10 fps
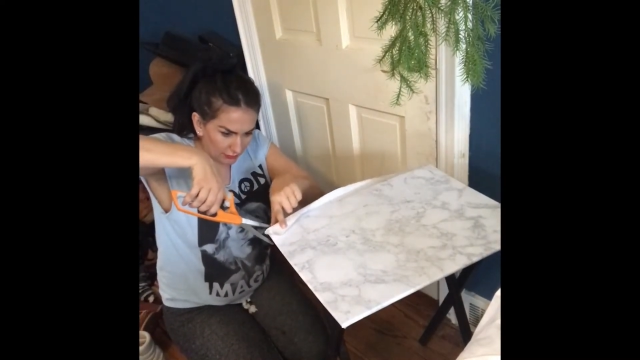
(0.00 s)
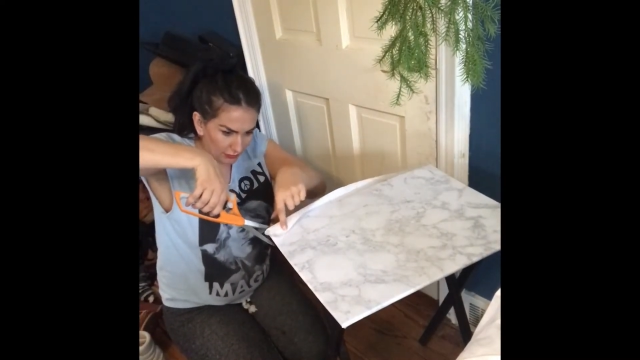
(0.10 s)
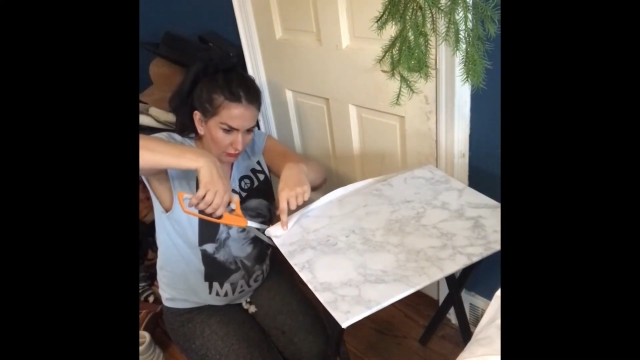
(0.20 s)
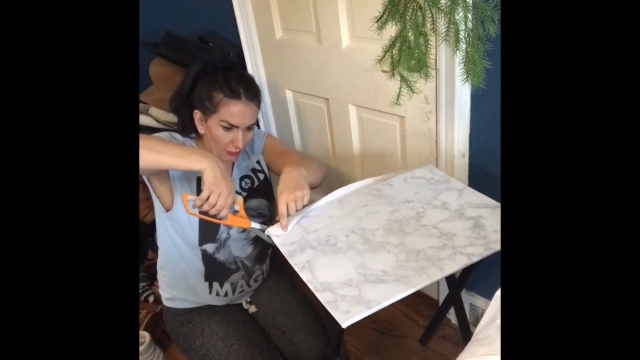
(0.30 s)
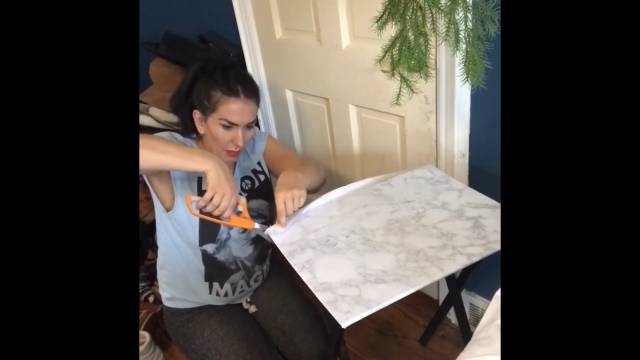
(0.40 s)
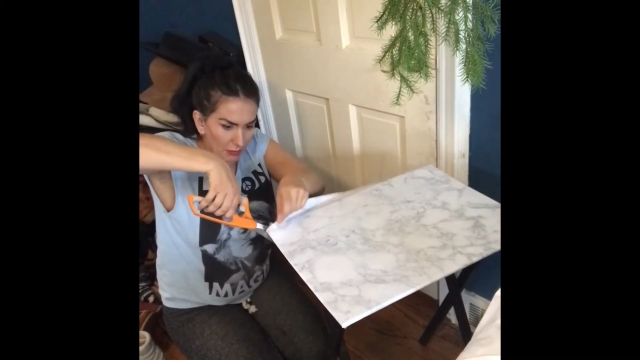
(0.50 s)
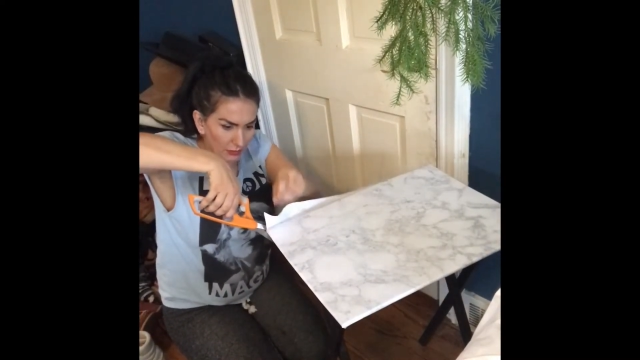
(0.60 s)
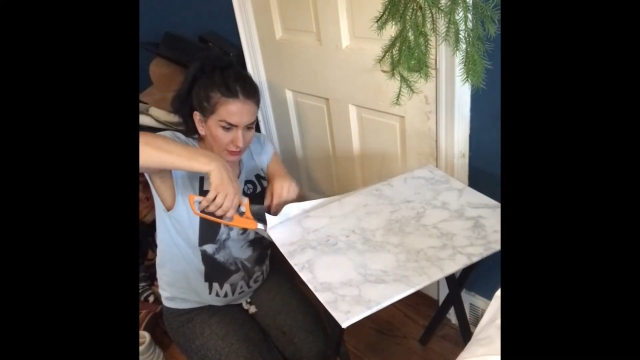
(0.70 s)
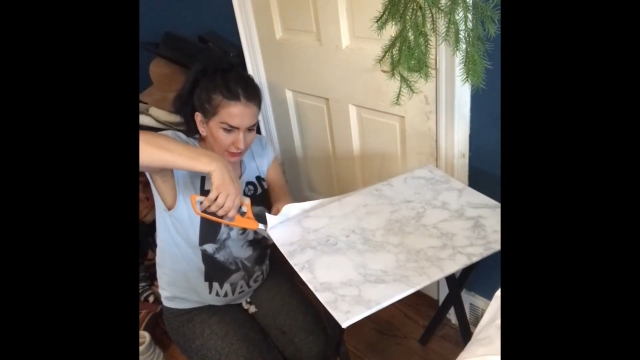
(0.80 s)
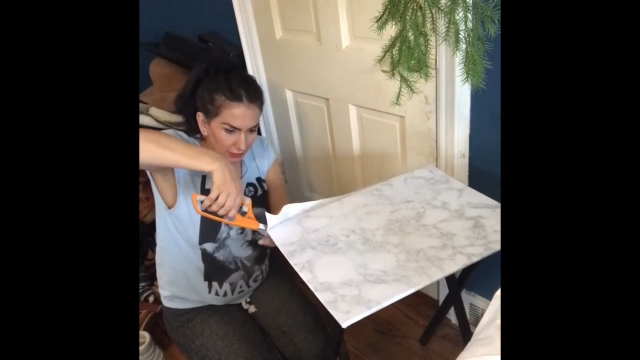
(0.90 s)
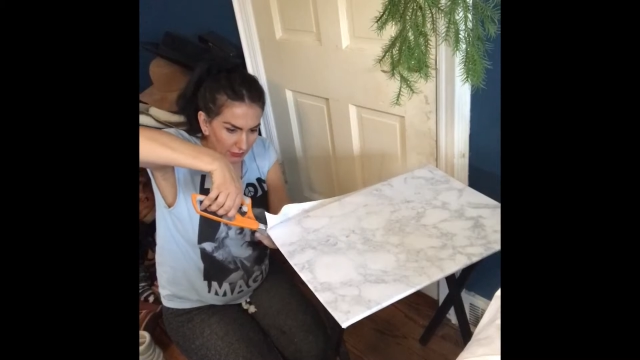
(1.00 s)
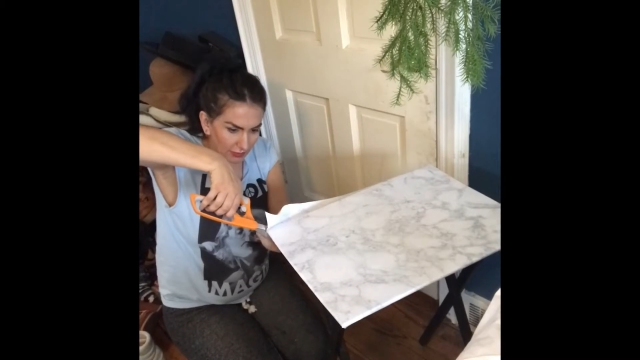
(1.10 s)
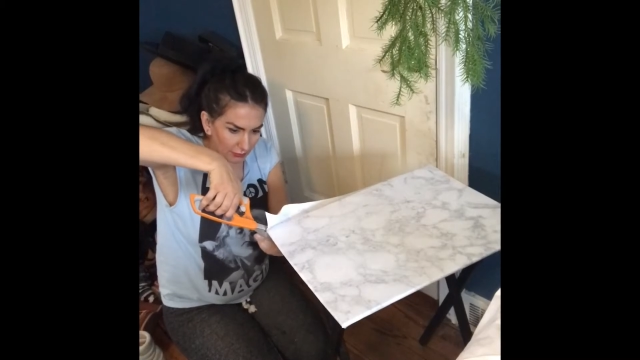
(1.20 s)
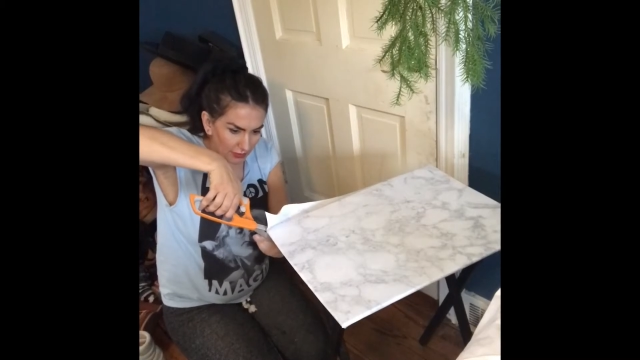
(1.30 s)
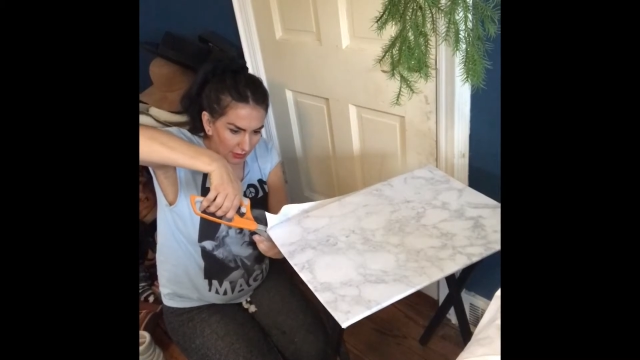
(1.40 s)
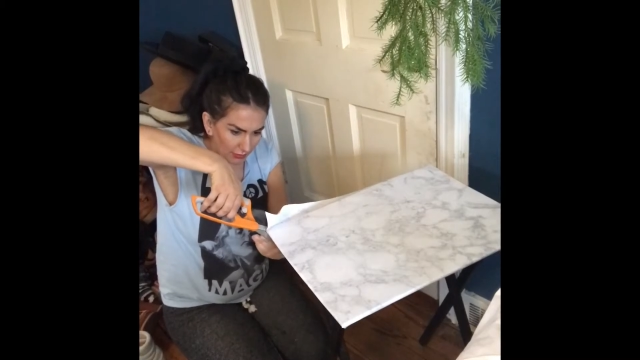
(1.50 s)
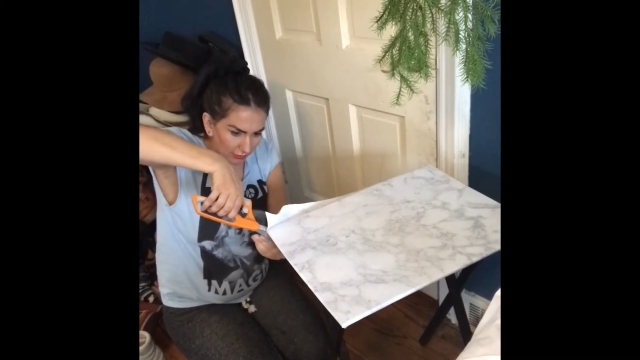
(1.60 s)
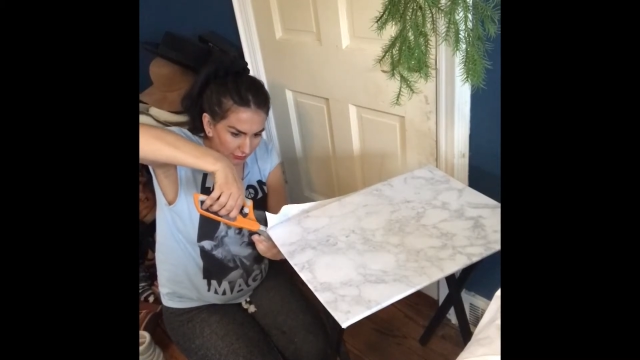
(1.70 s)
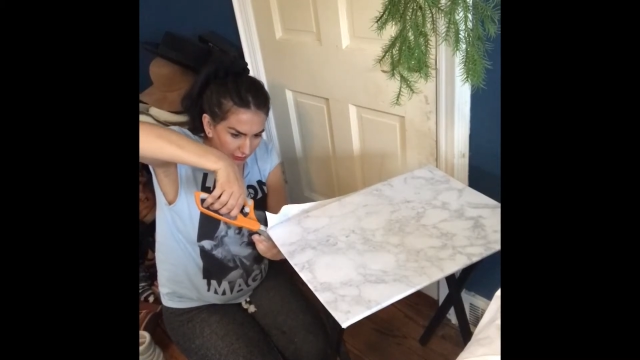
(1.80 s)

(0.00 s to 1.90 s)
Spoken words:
So remember, just like we did with the other